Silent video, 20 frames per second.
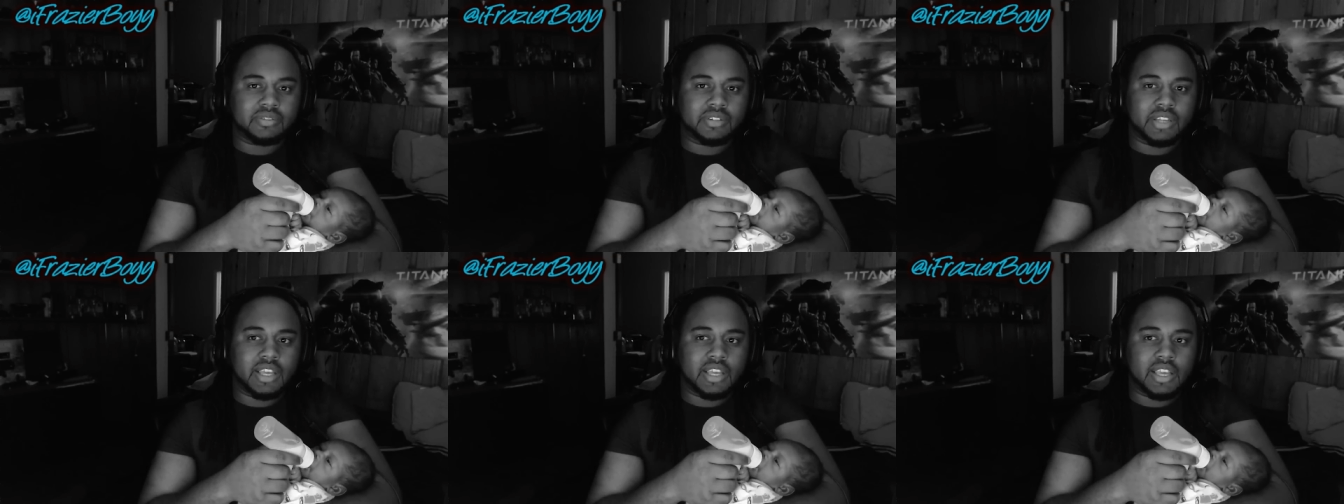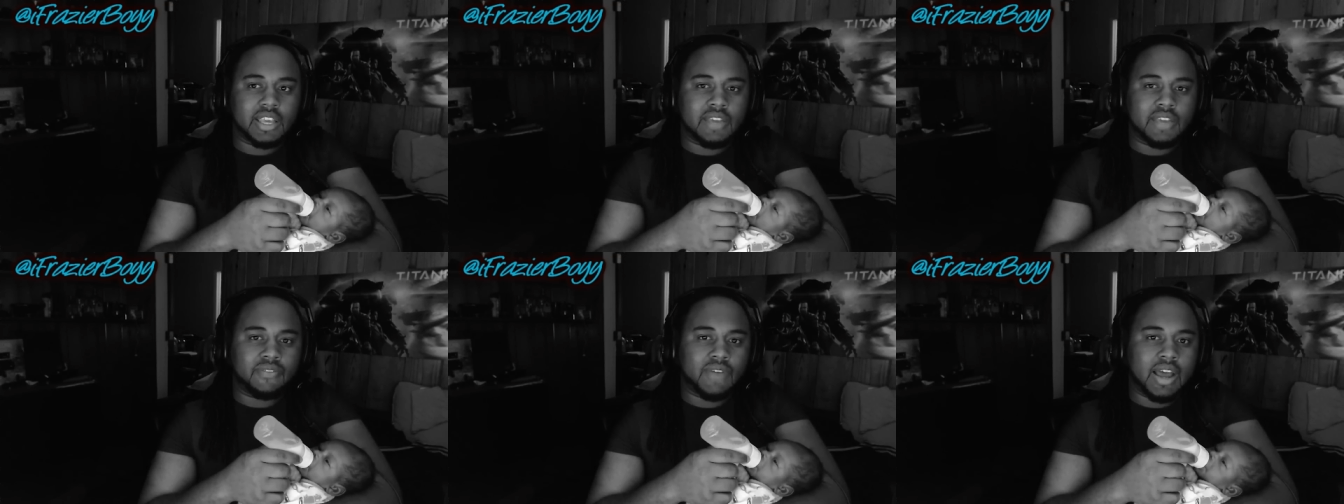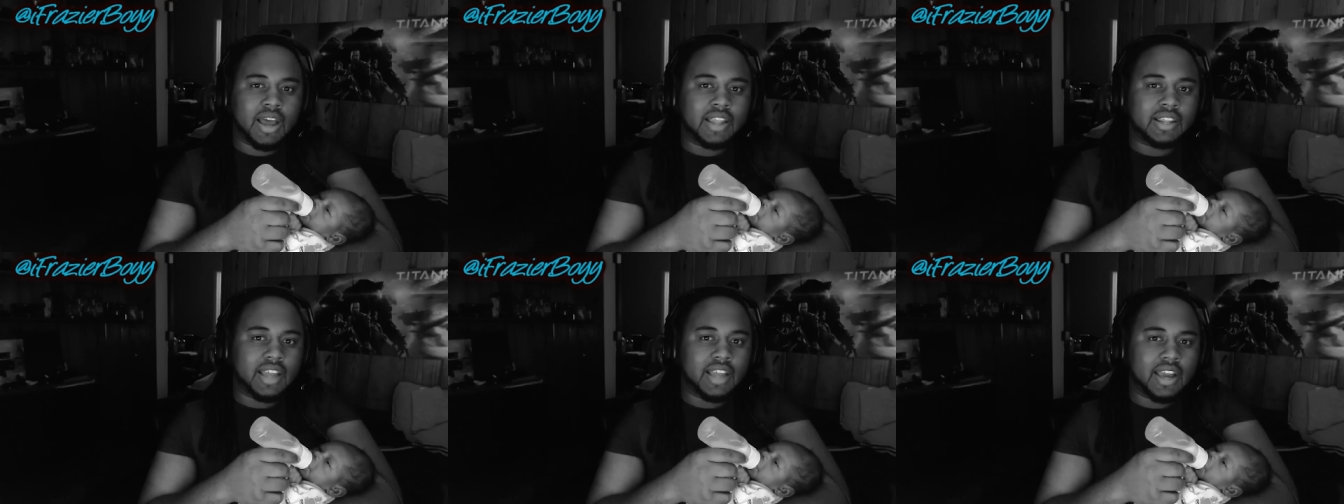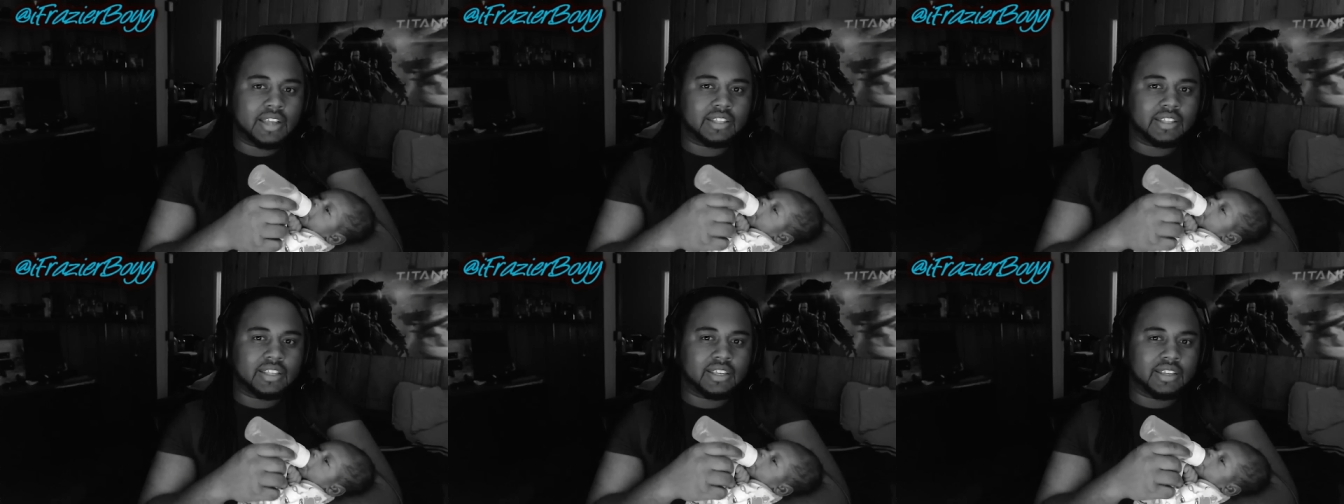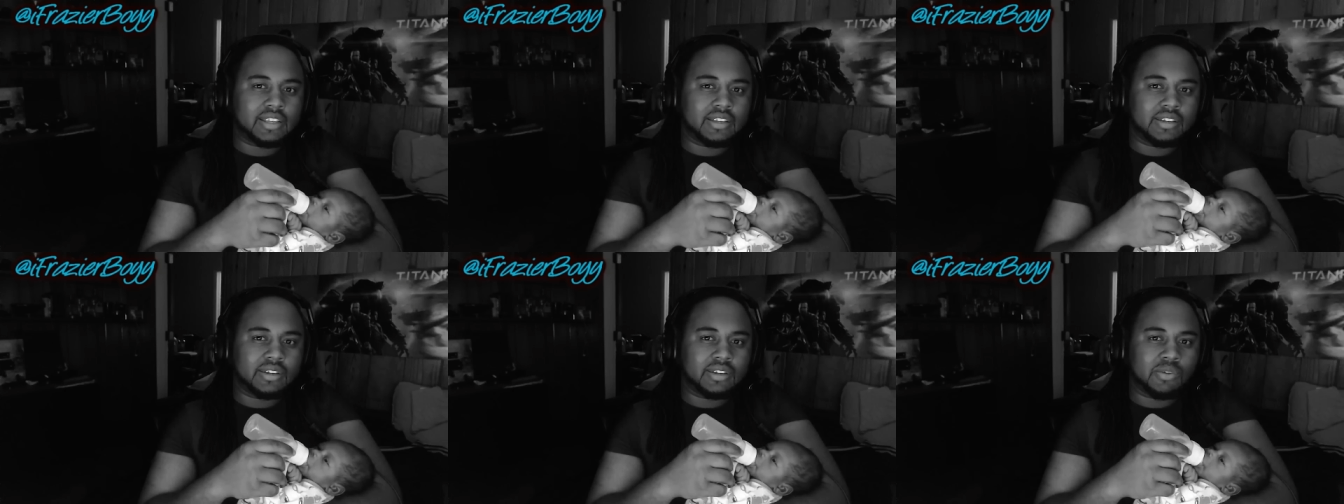if I liked
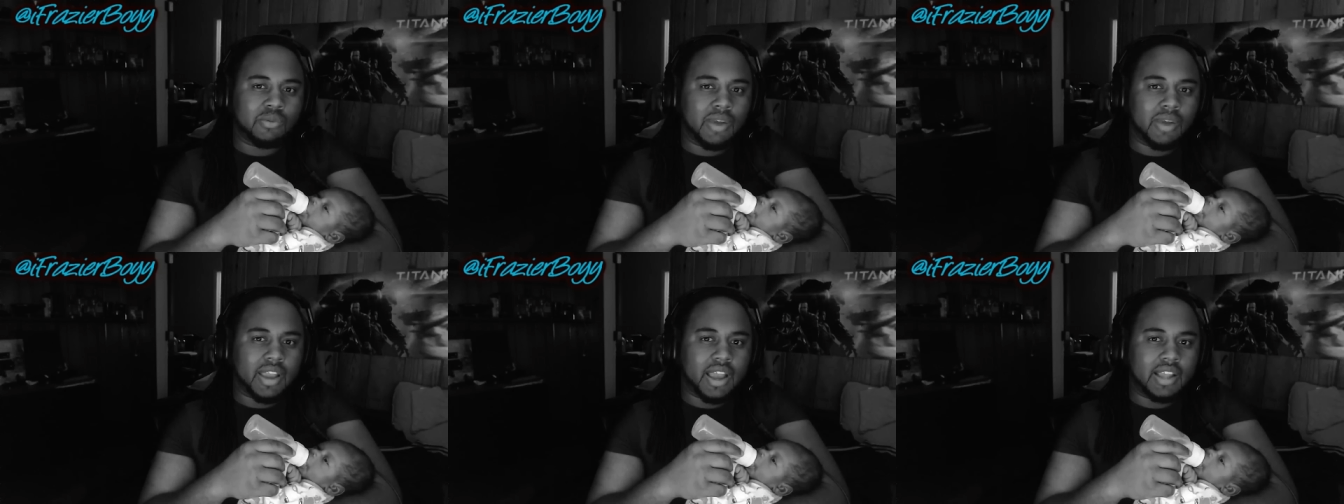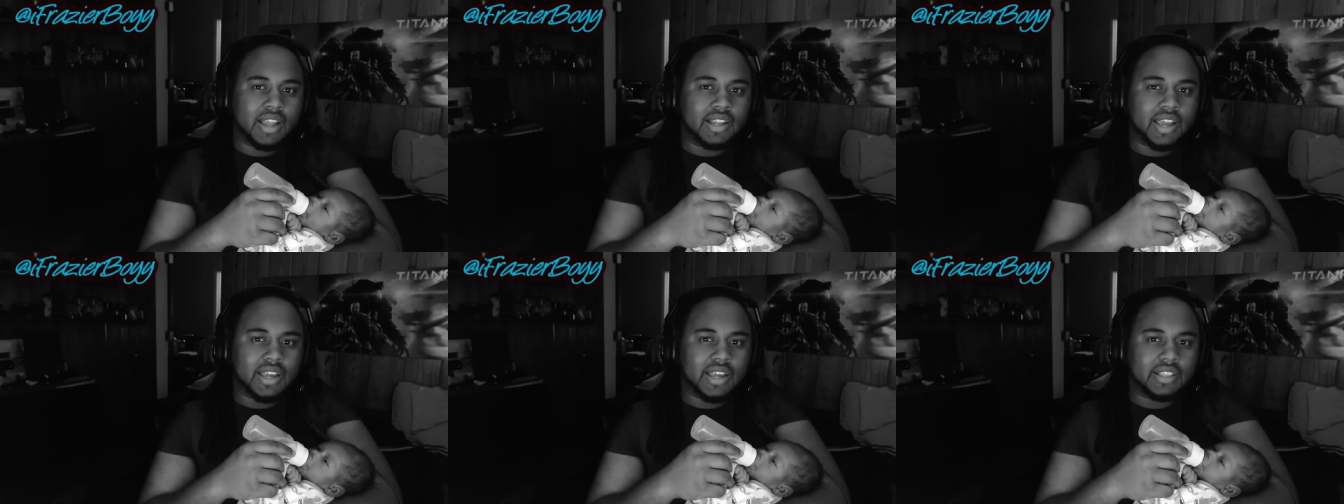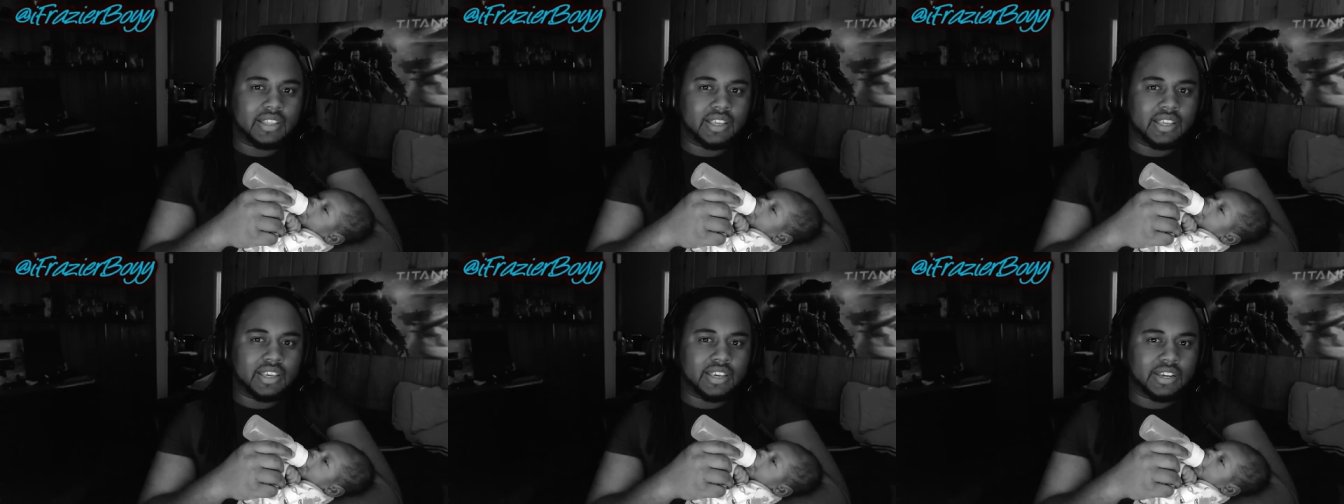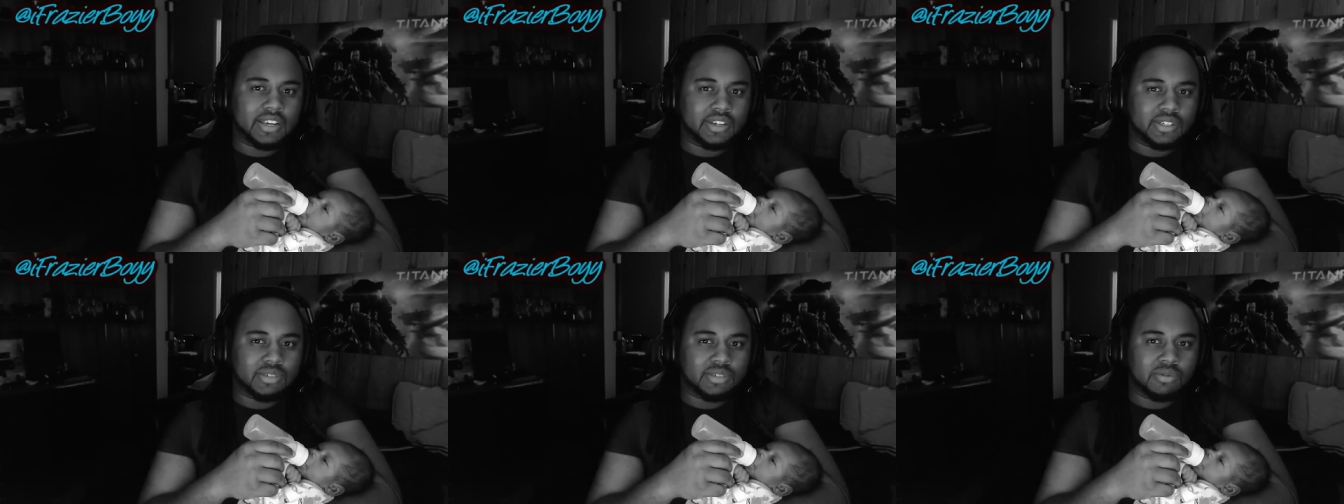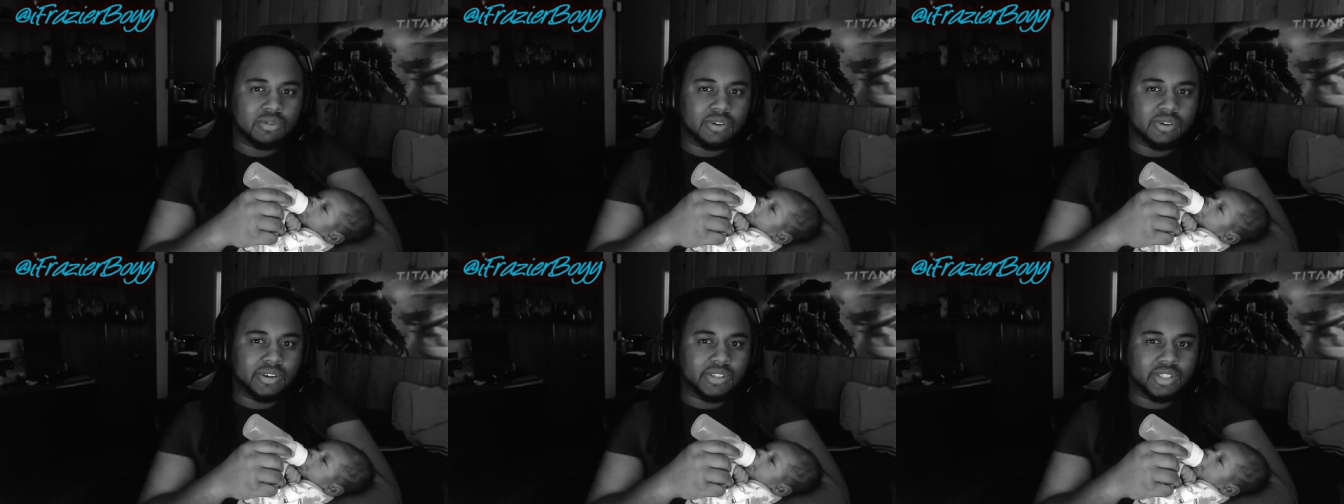it the way I liked it, Gears of
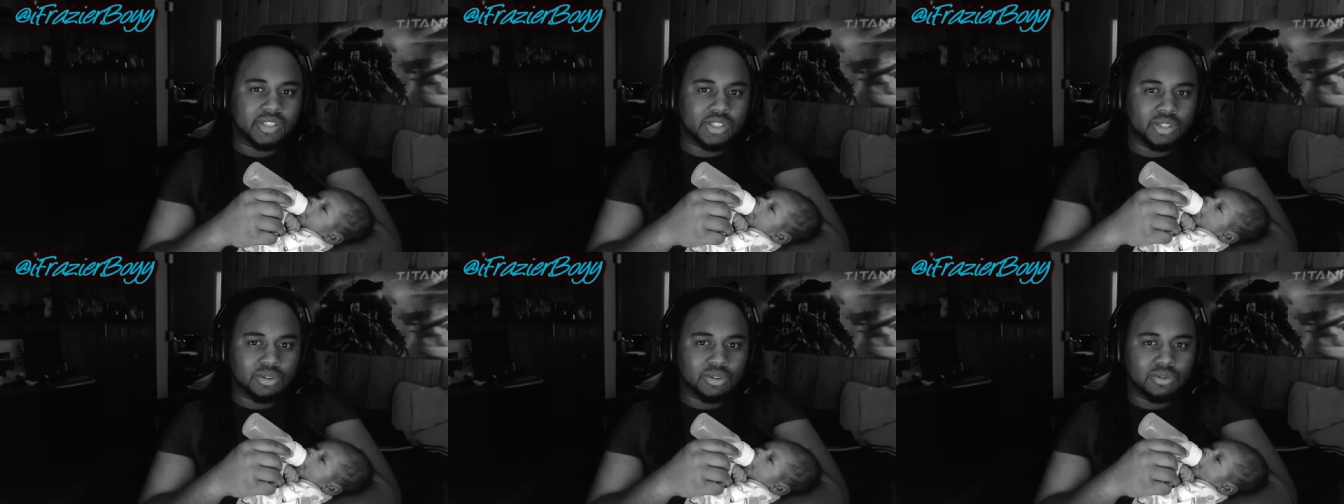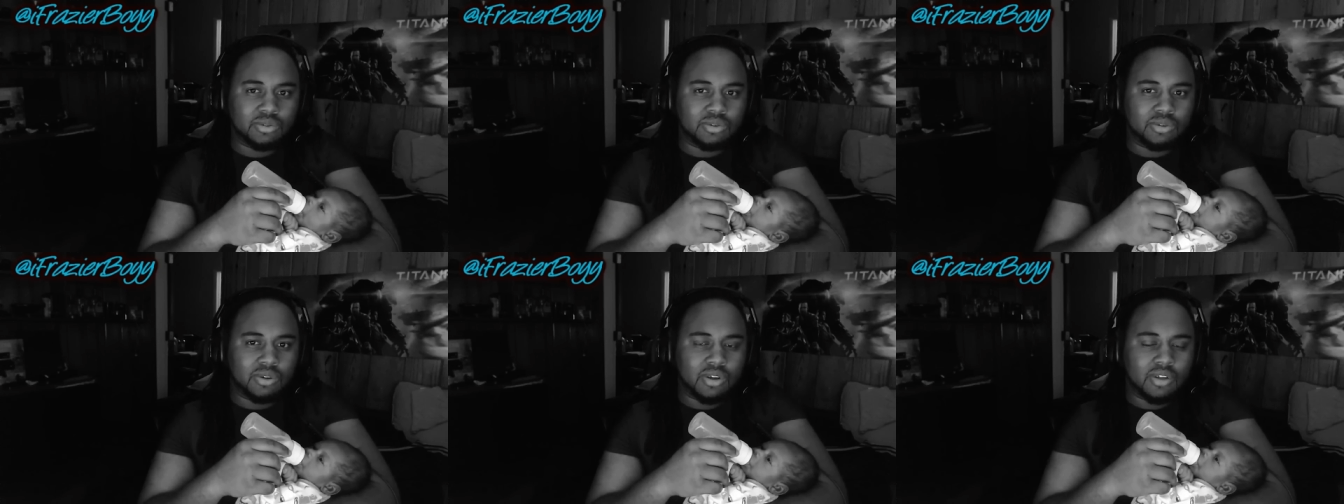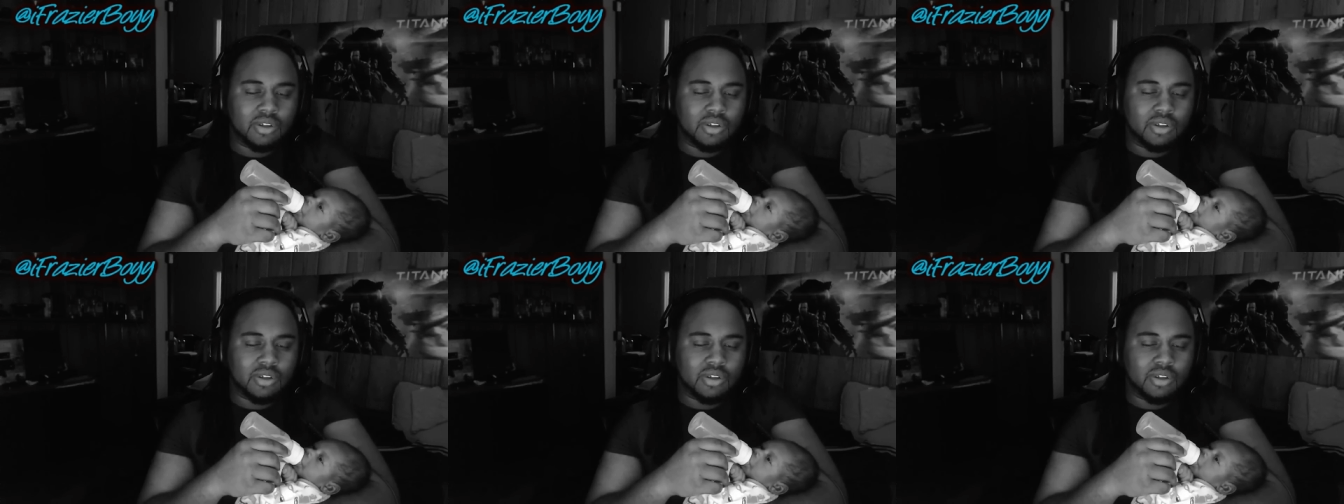War 2,